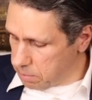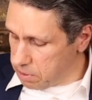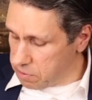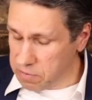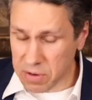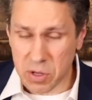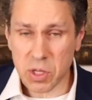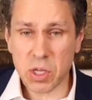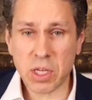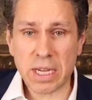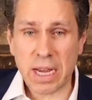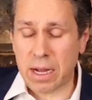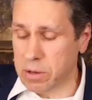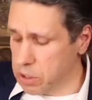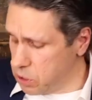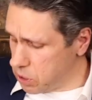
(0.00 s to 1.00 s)
But as far as the
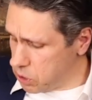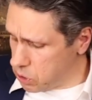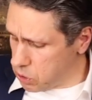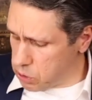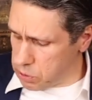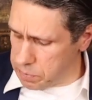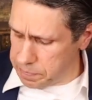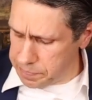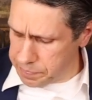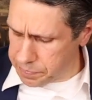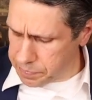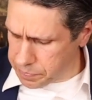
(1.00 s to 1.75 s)
sound is concerned,